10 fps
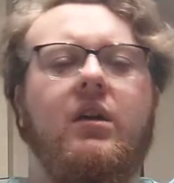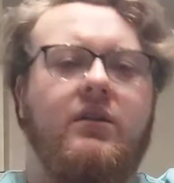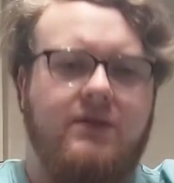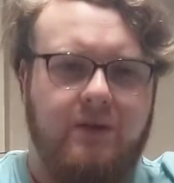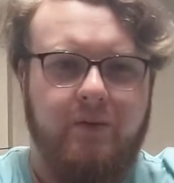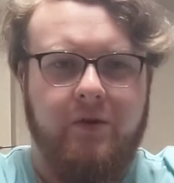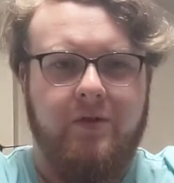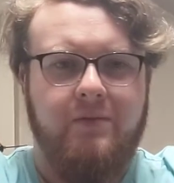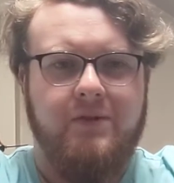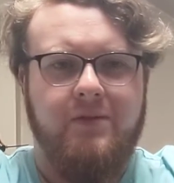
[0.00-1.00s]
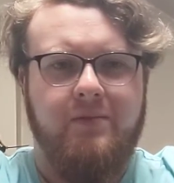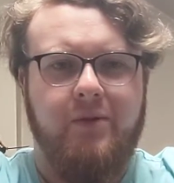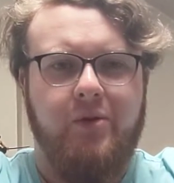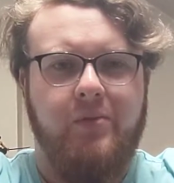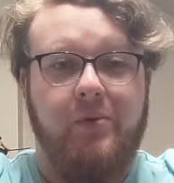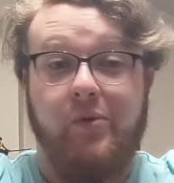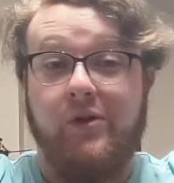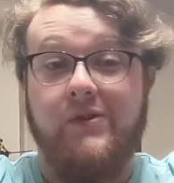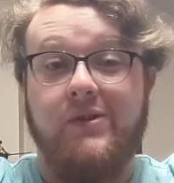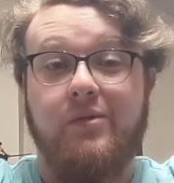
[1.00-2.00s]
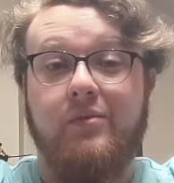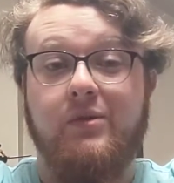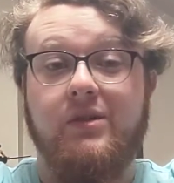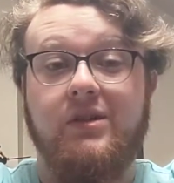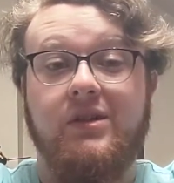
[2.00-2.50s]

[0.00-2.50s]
Because only one of them's got a bulb that works at the moment.